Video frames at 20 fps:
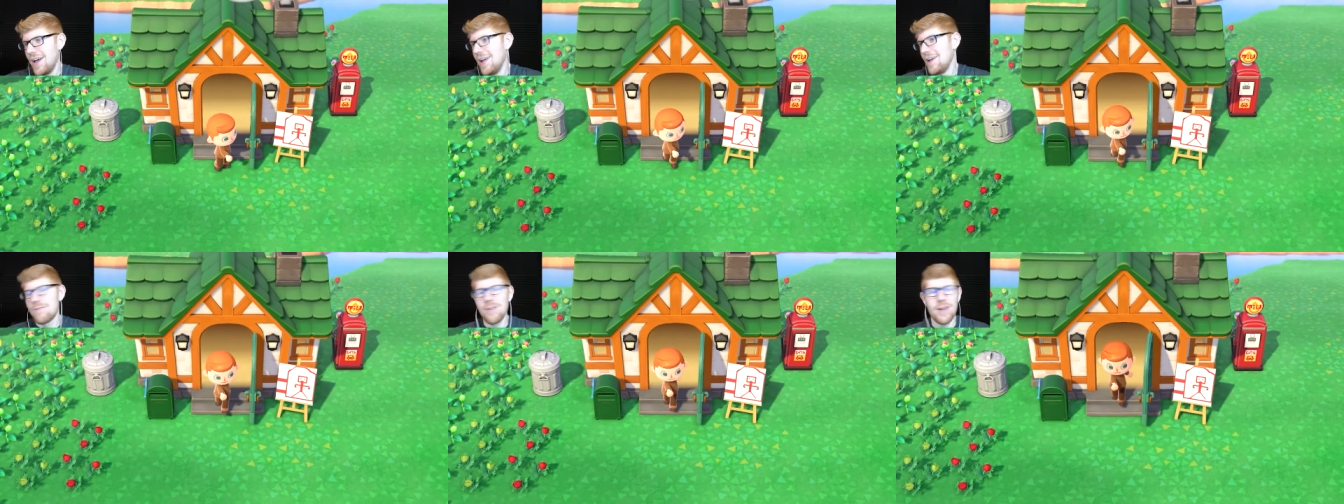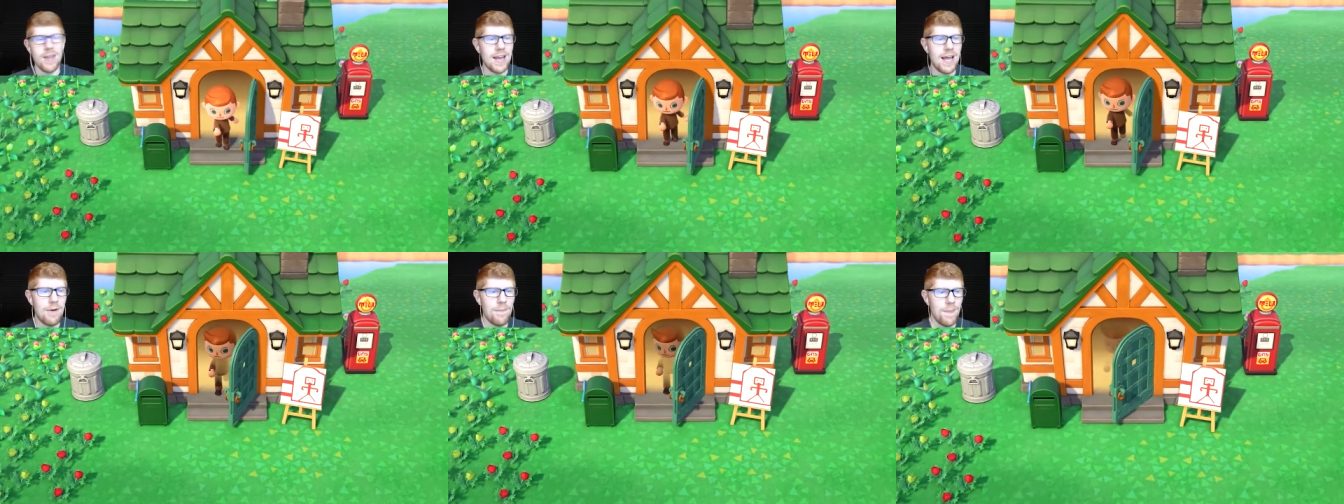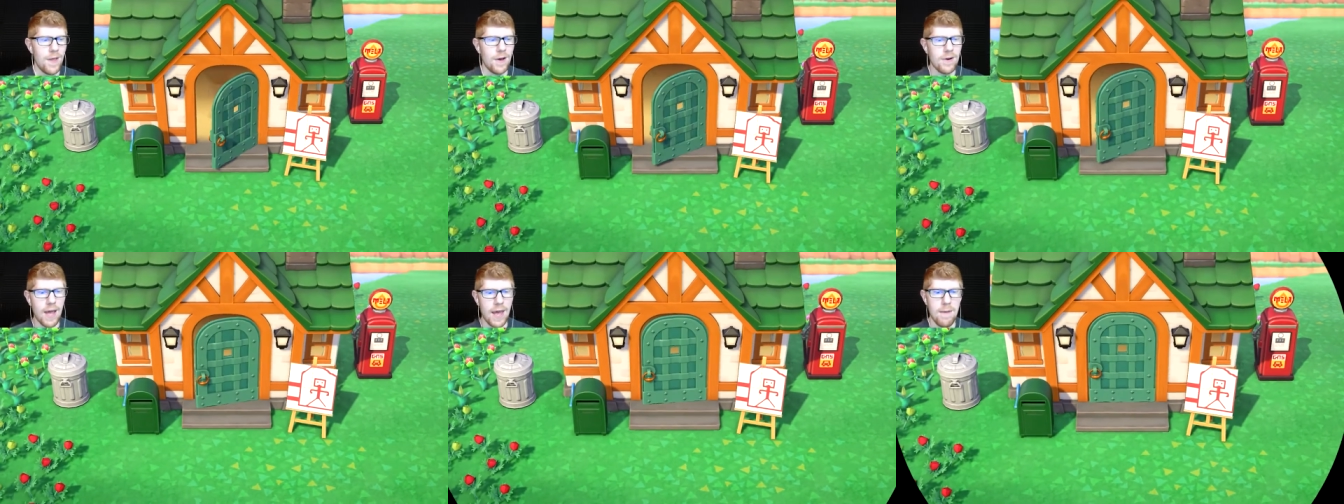freaking out.
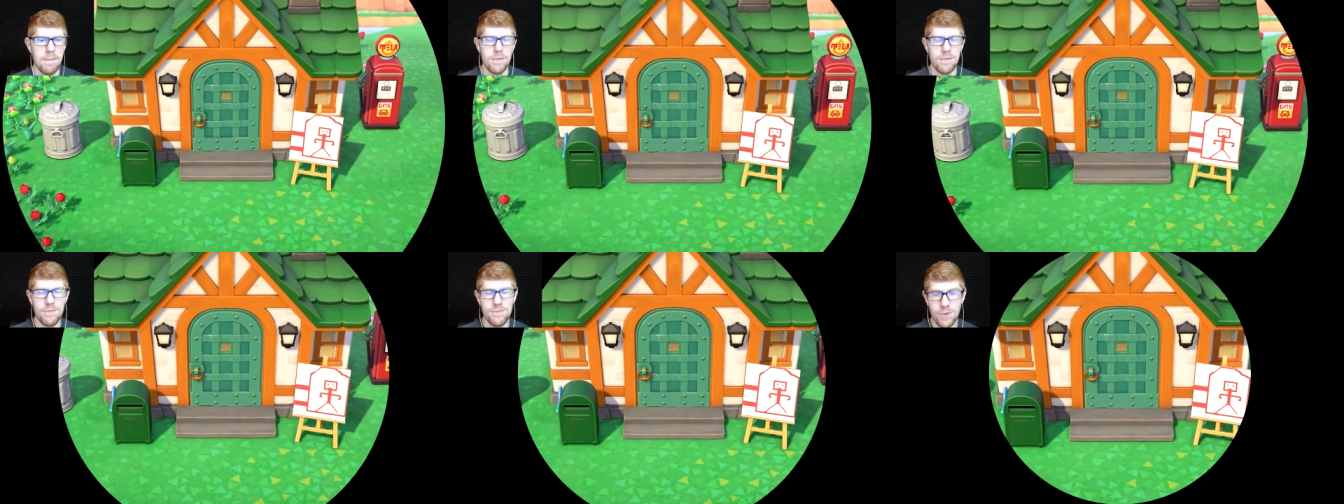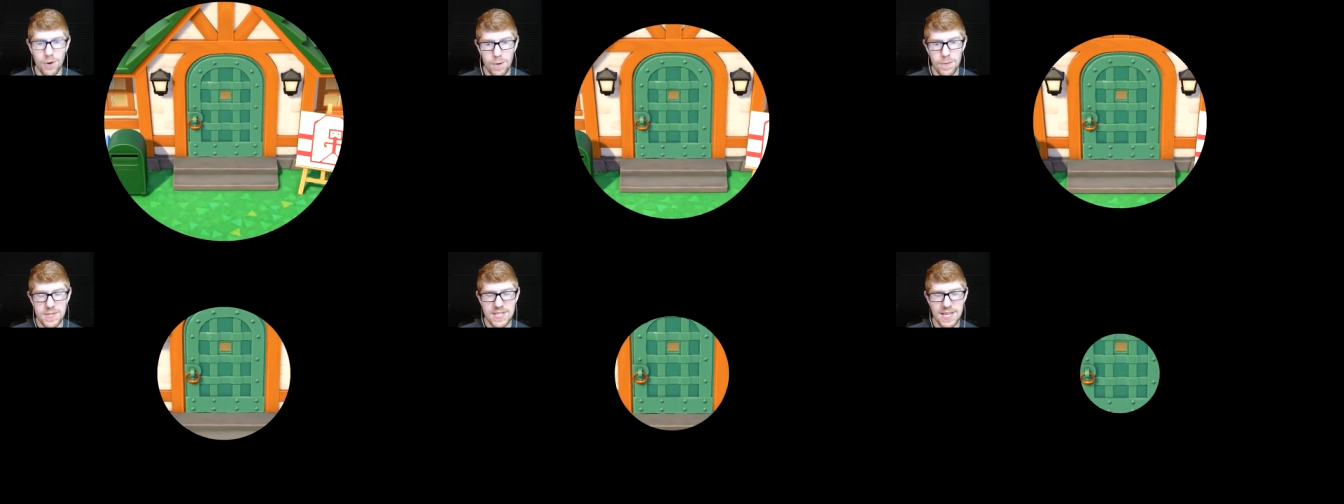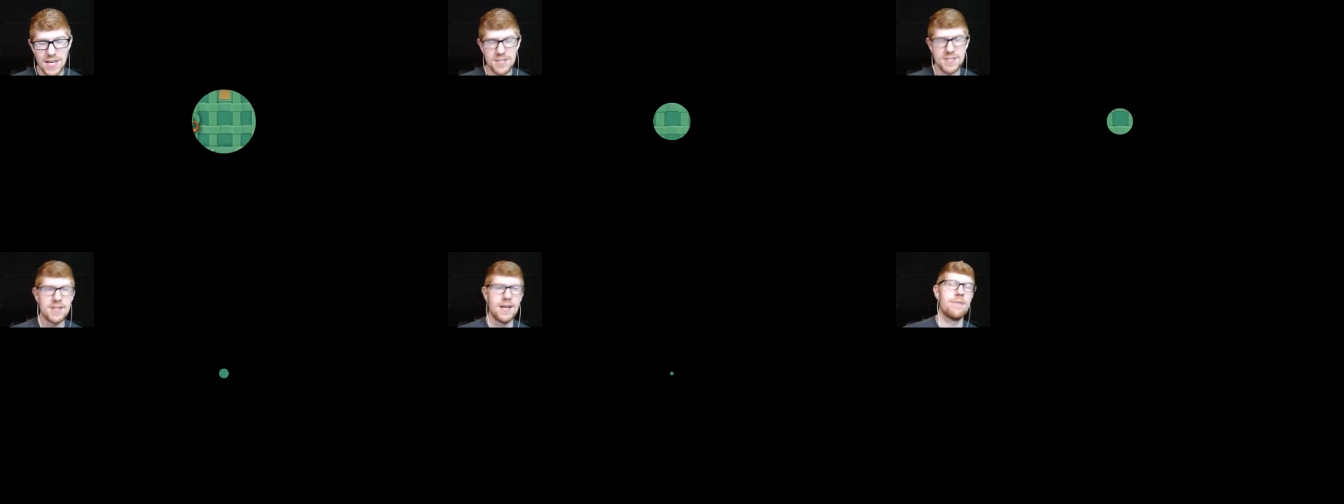Okay, before we
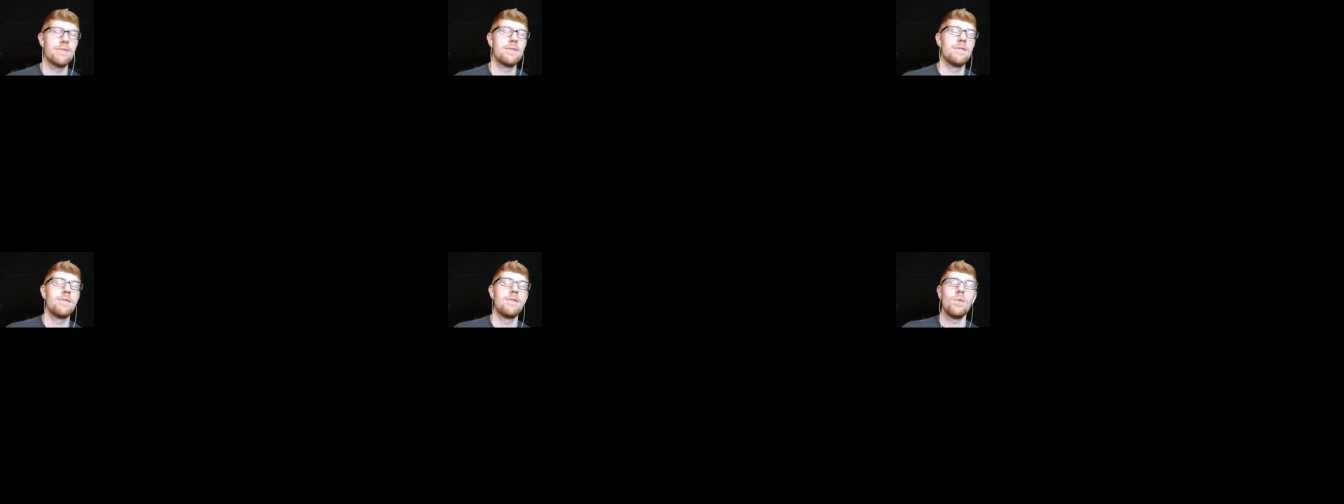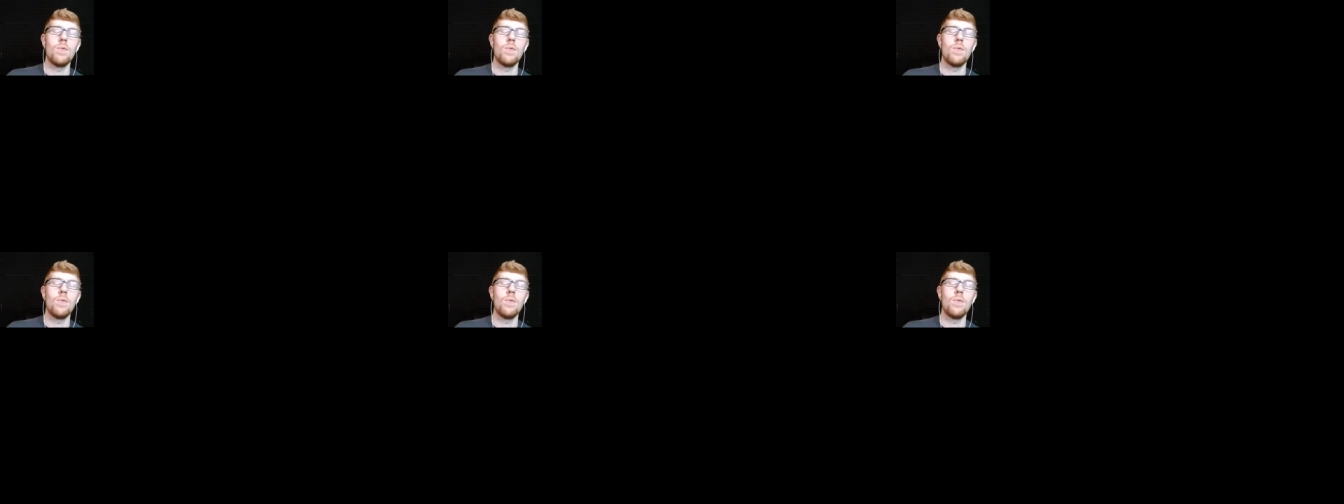sell stuff,